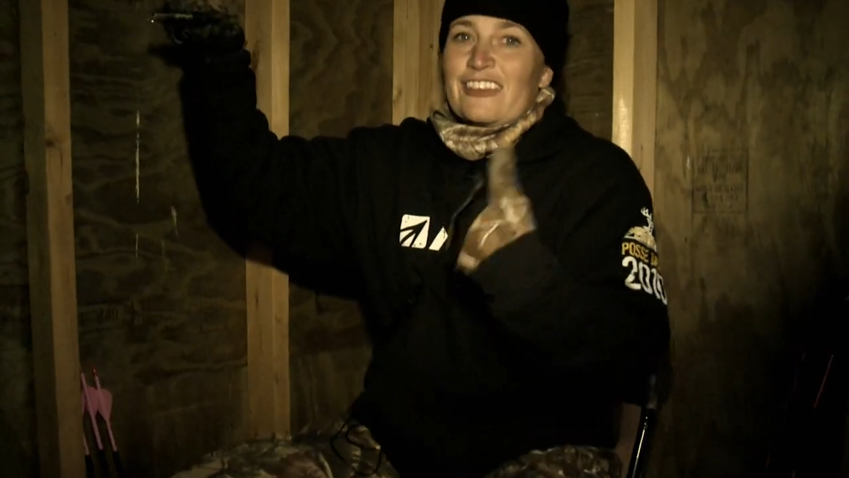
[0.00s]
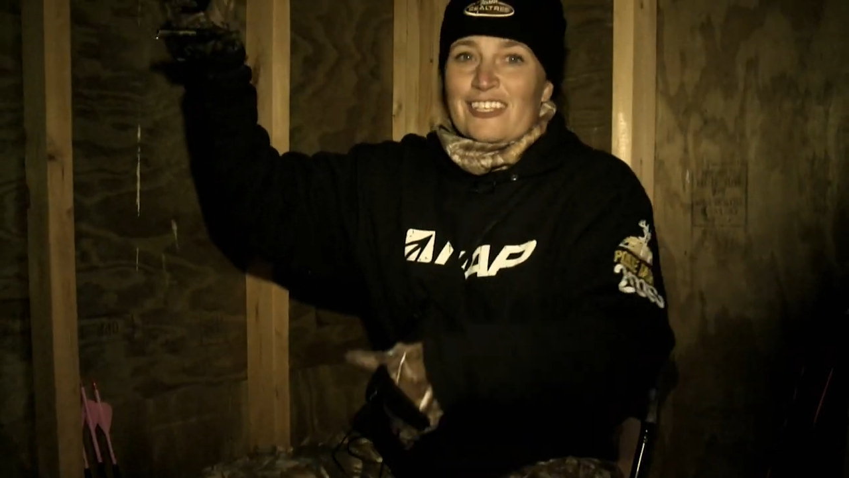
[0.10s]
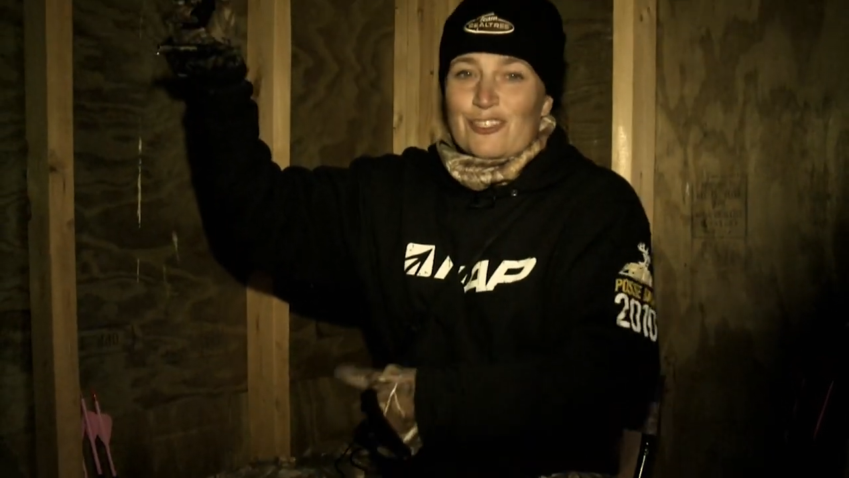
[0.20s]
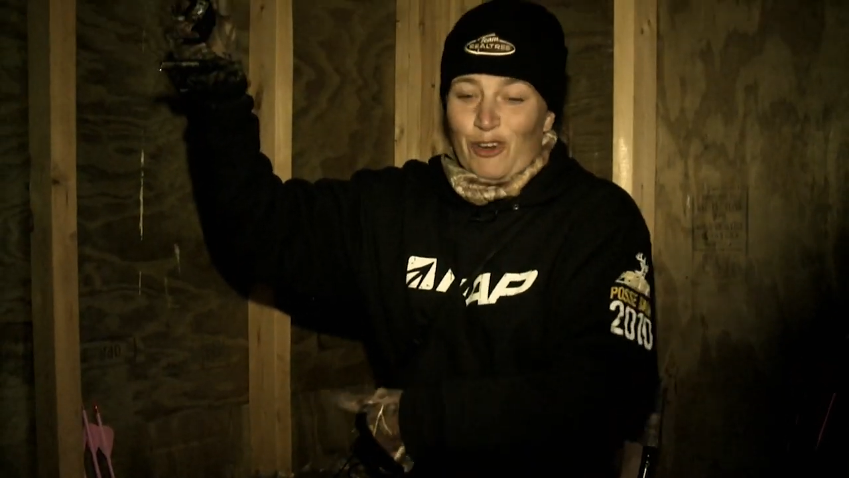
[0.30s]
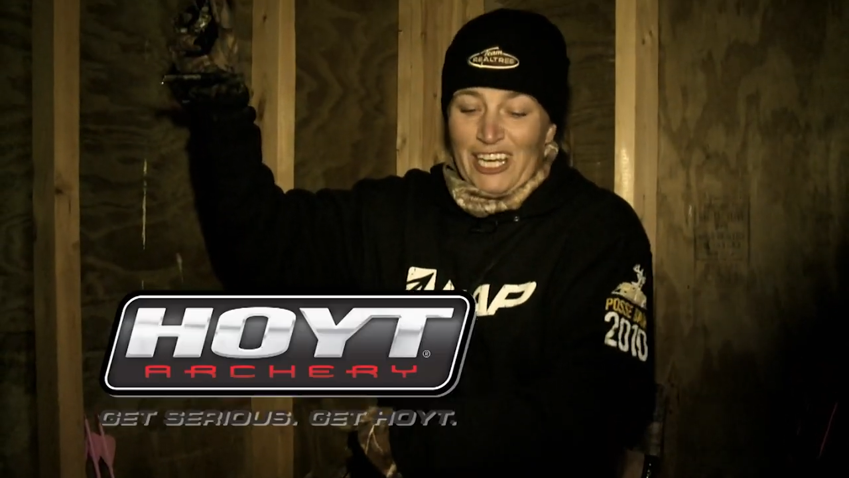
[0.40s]

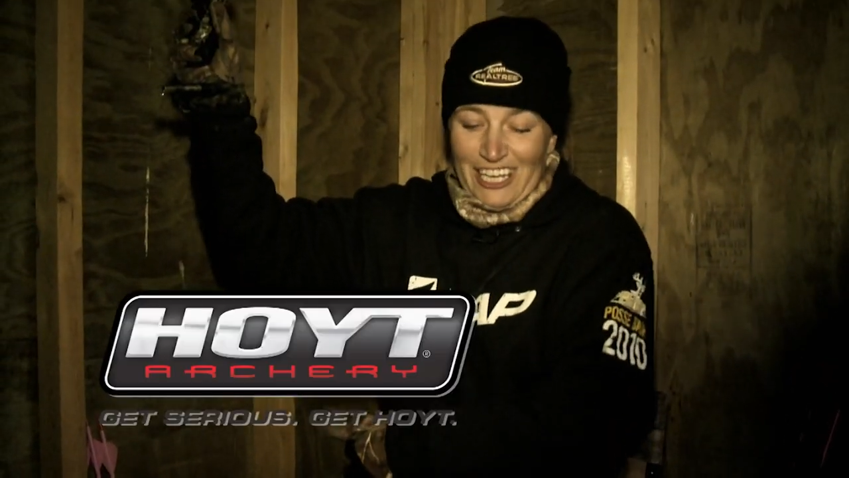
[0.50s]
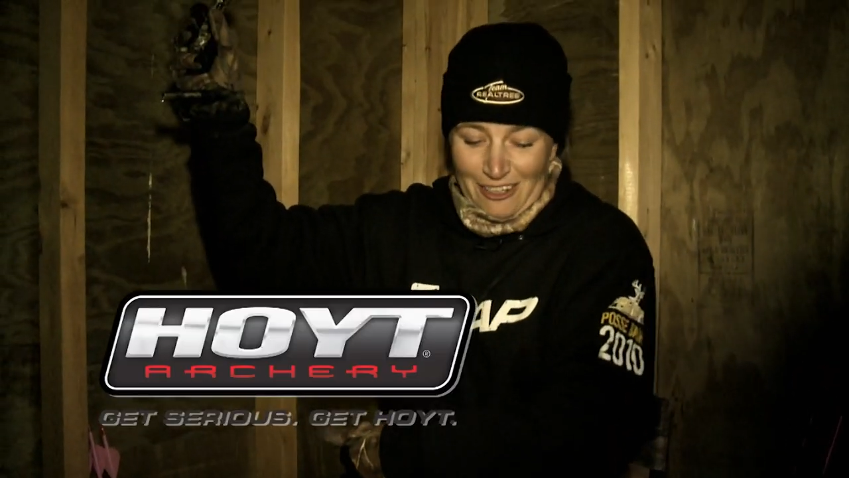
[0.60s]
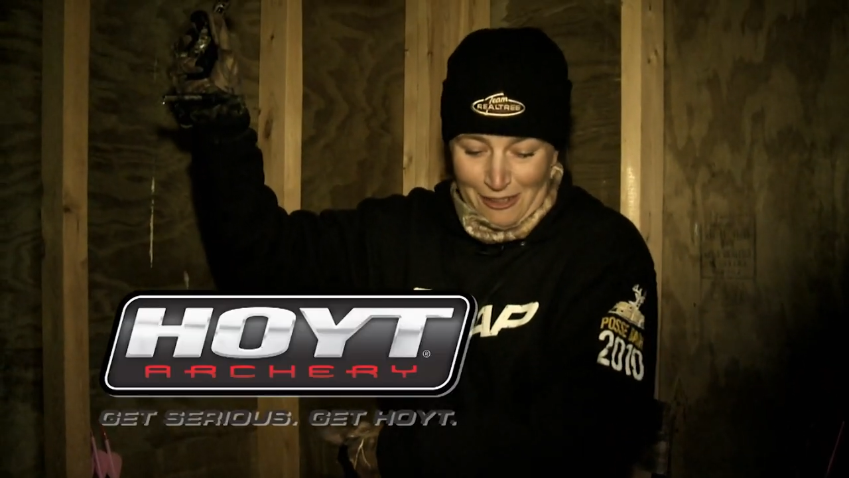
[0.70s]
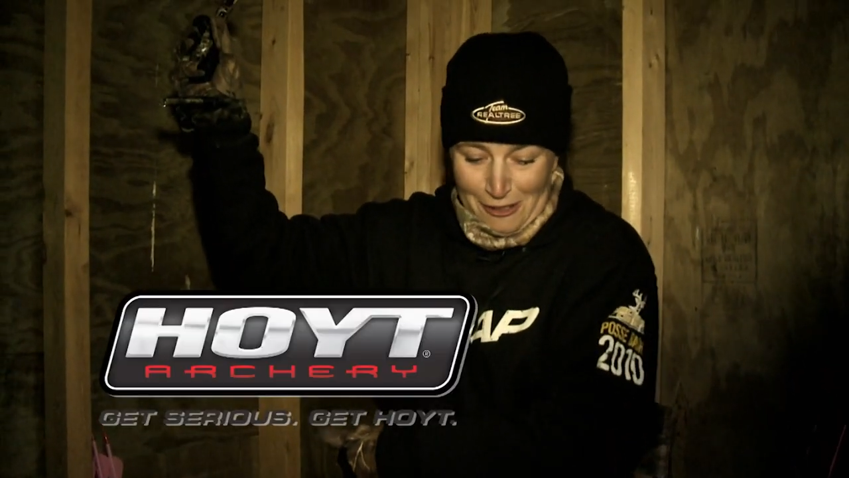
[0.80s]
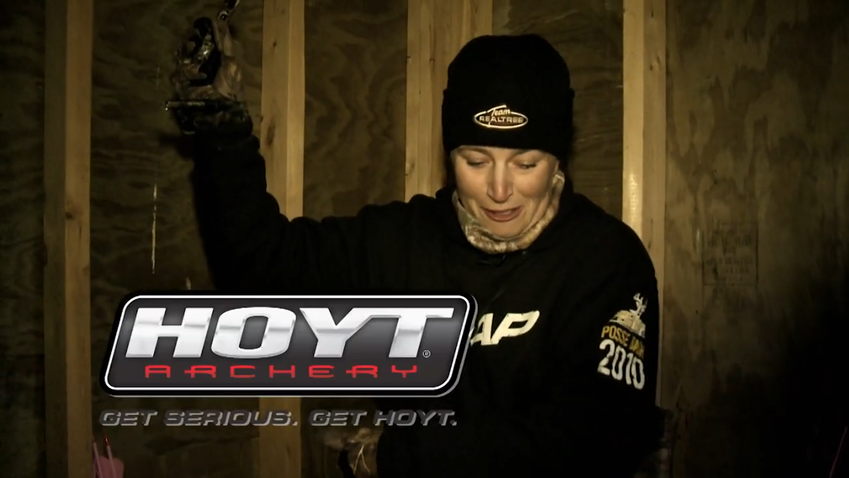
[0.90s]
this right
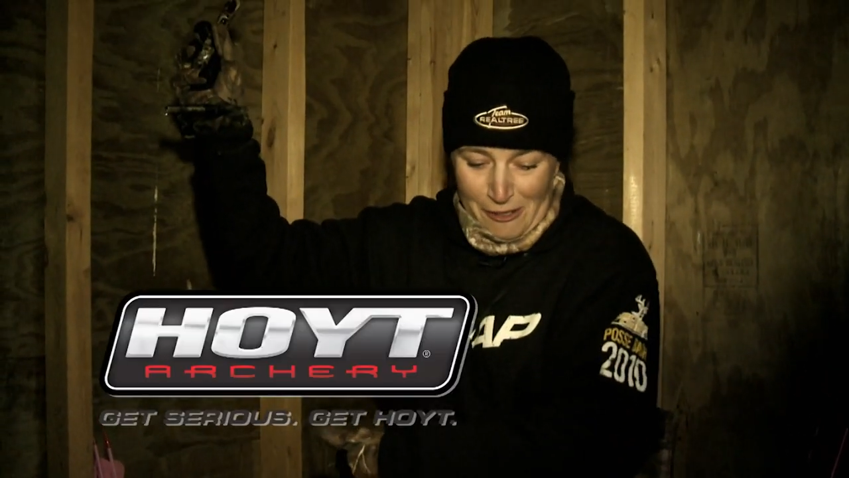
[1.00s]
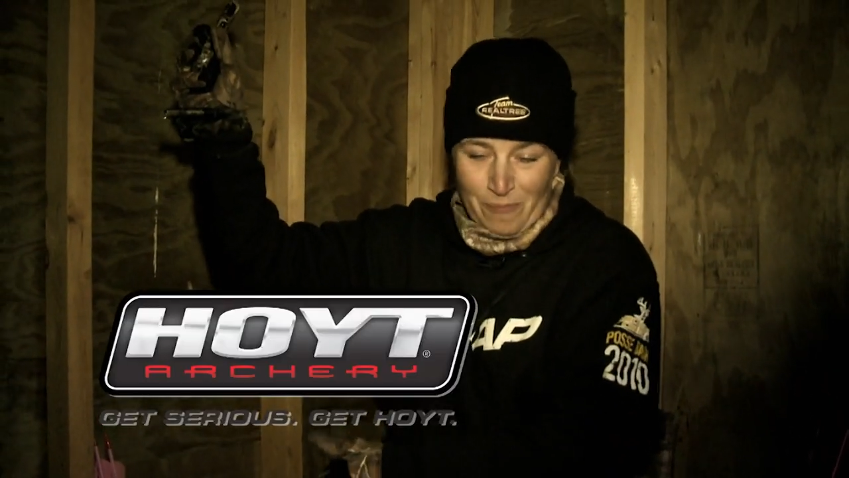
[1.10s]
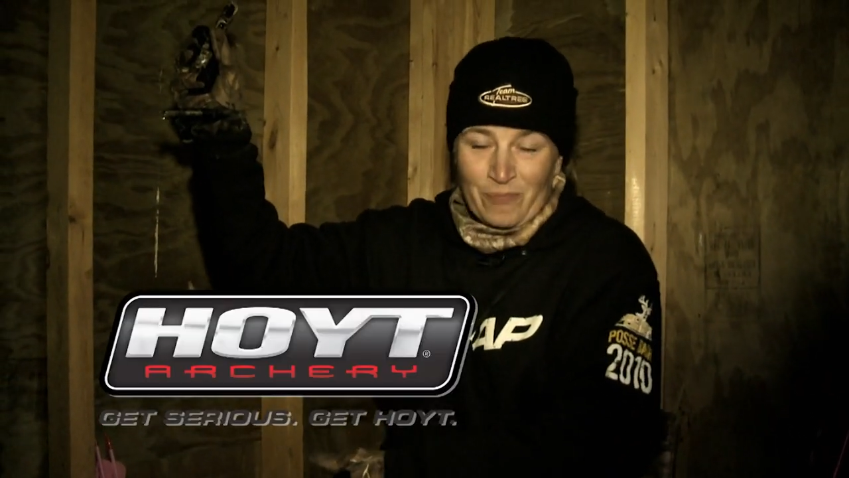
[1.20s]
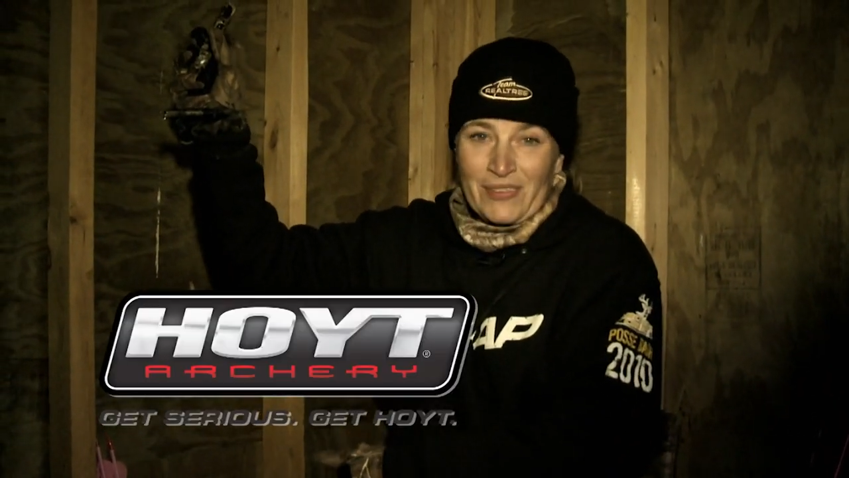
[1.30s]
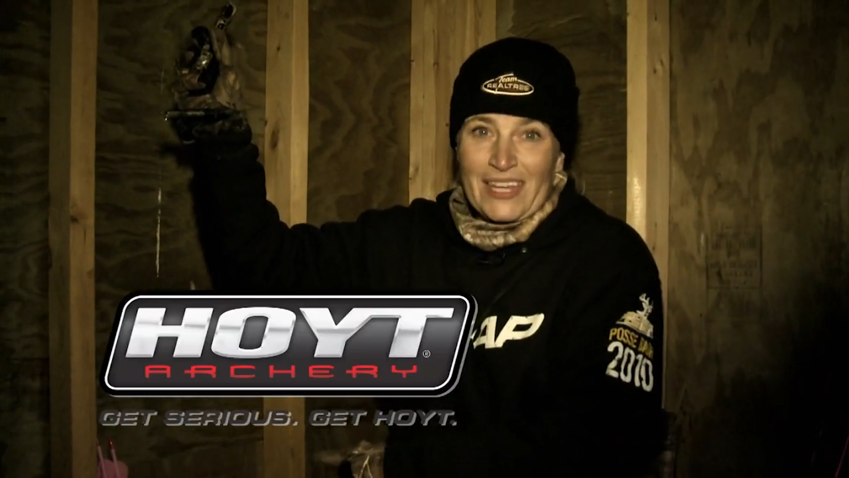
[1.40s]
here.
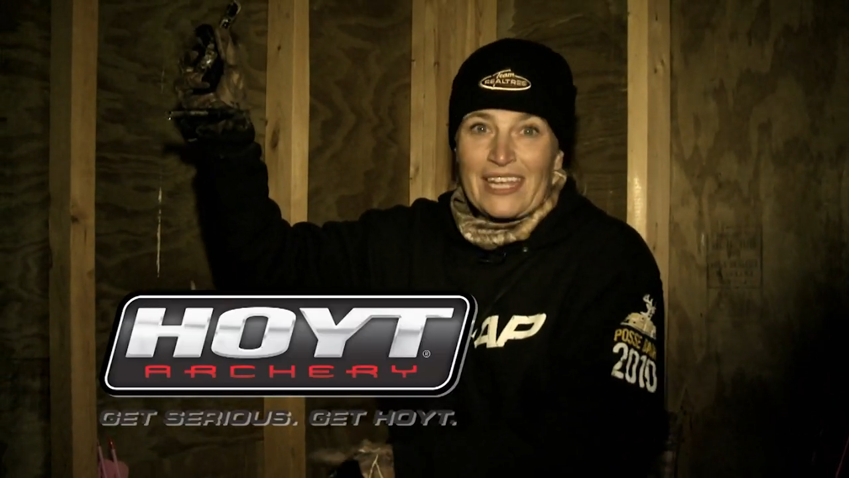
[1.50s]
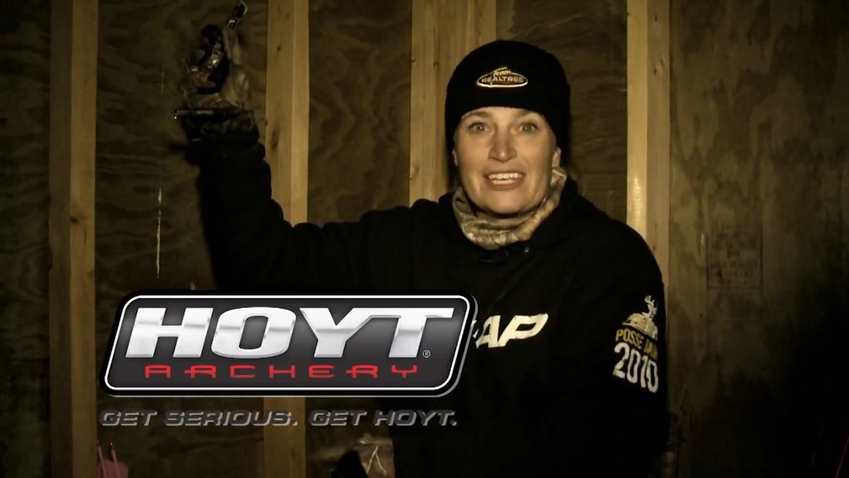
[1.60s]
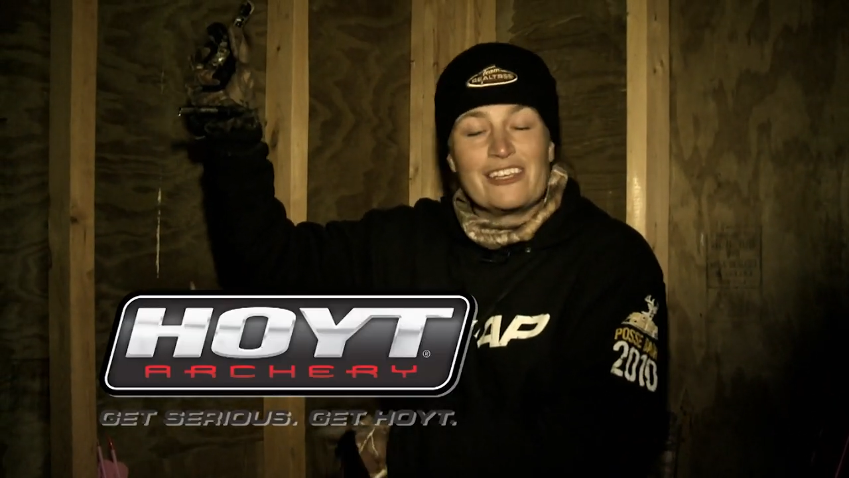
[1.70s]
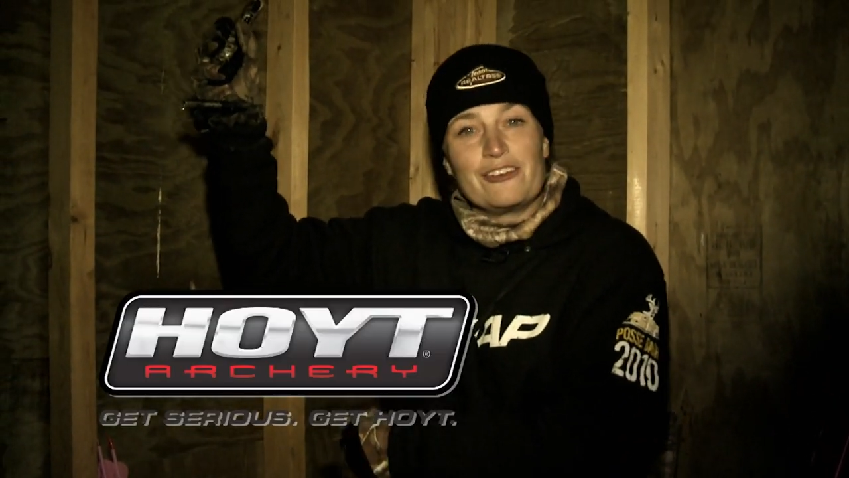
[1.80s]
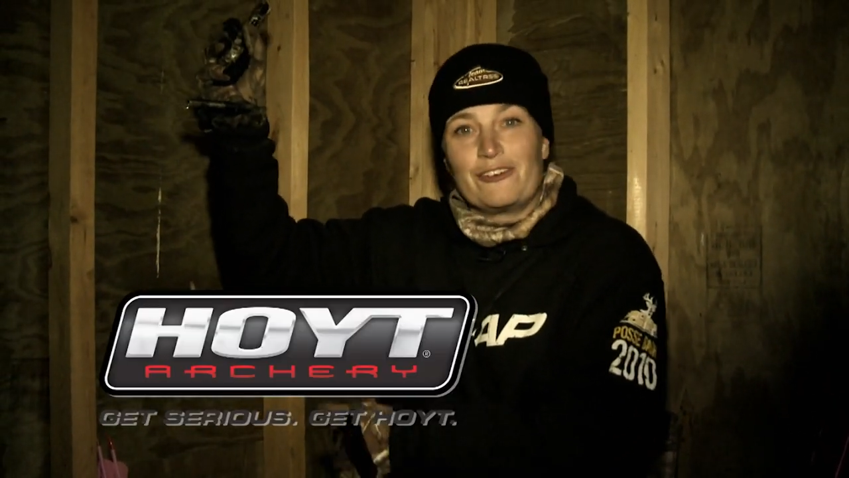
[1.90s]
You